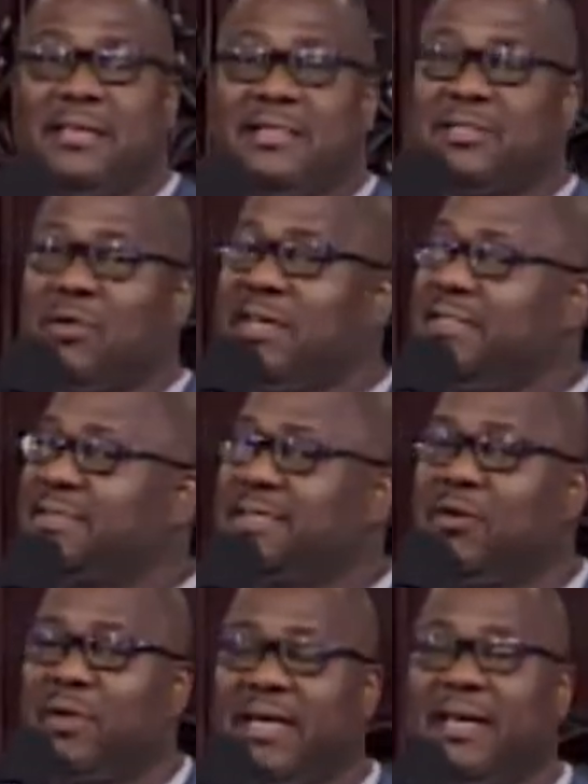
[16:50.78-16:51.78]
So he's
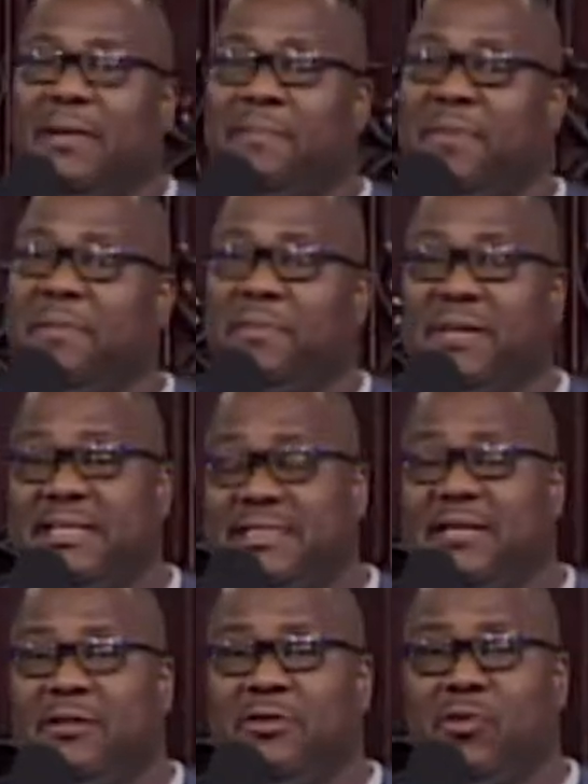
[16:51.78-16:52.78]
still healing people, and he's
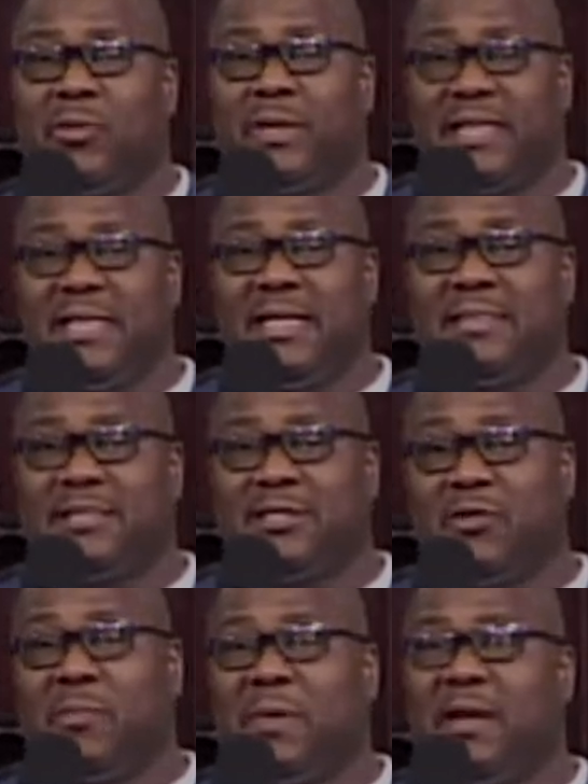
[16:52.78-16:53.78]
still doing what he needs to
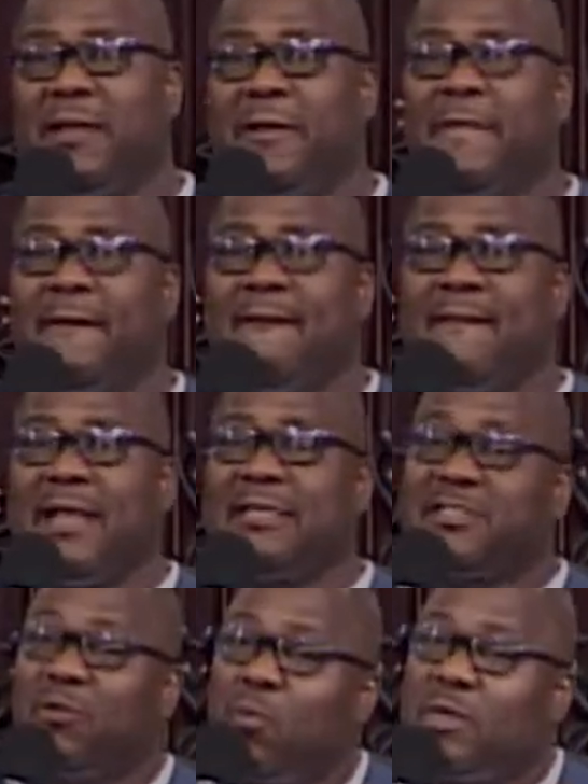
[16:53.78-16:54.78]
do, but
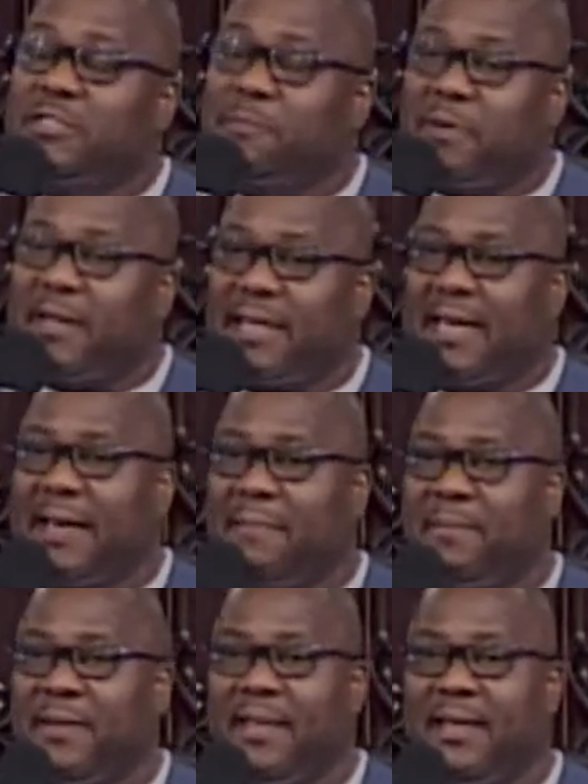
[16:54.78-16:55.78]
it's the whispering
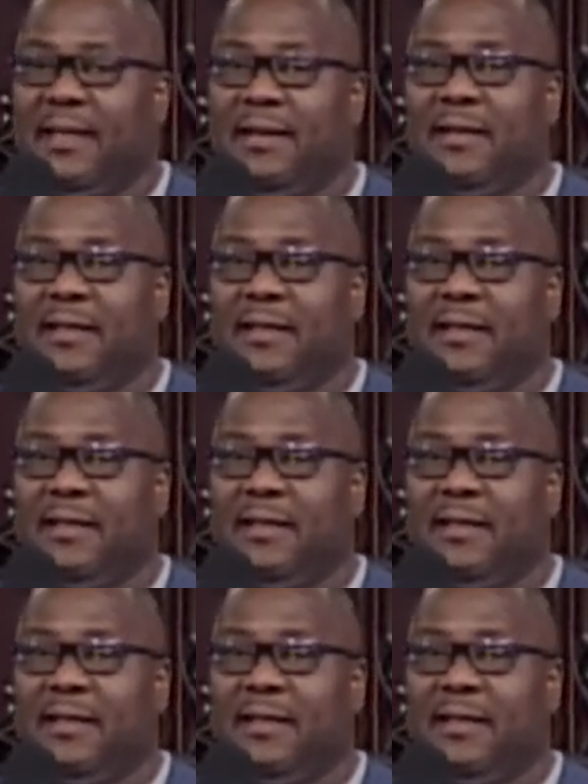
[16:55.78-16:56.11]
campaign.